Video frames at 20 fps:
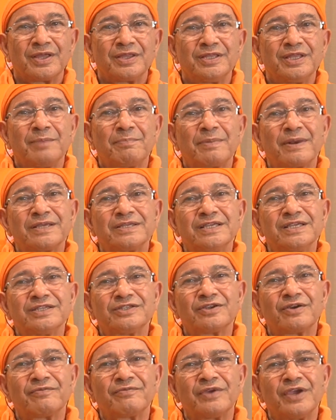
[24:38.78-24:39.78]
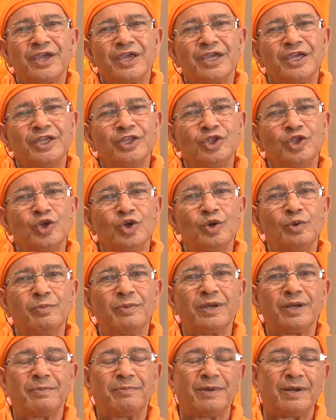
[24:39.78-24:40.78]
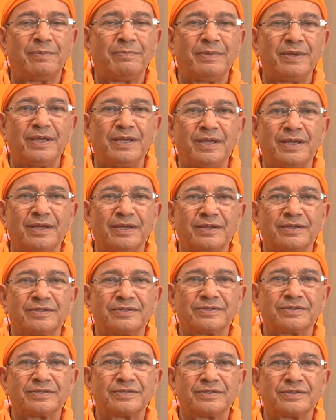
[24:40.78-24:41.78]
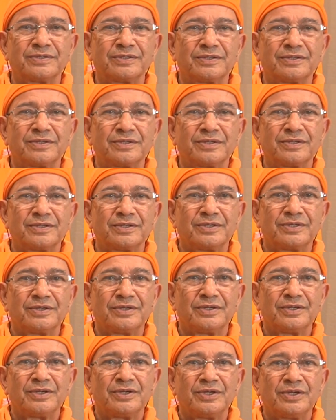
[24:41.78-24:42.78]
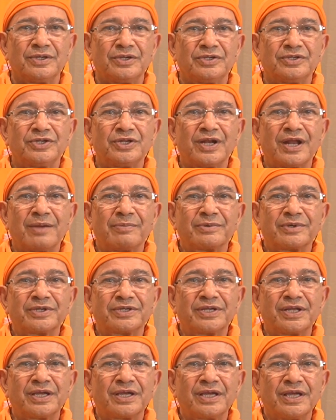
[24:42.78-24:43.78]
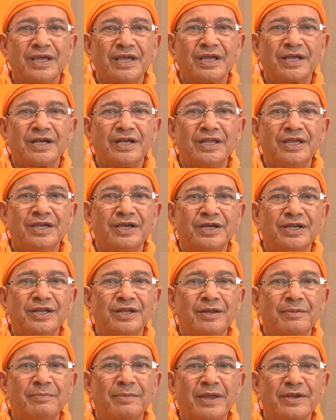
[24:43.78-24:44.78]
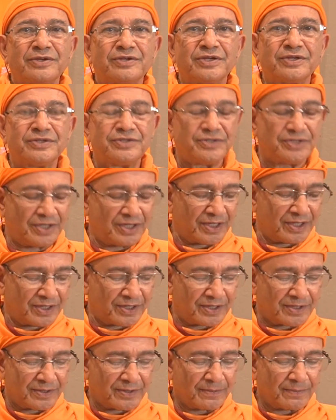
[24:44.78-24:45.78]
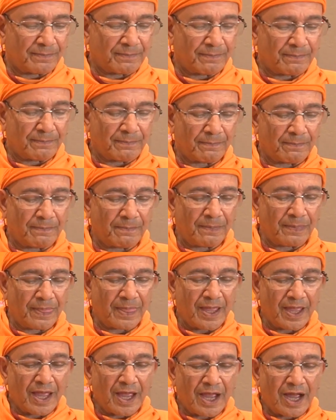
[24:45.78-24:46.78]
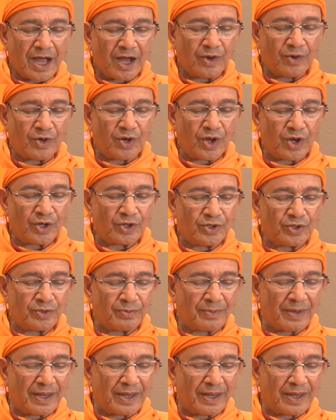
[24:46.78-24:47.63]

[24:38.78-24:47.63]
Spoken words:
the presence of innumerable beings, Sri Ramakrishna clearly mentions here, how long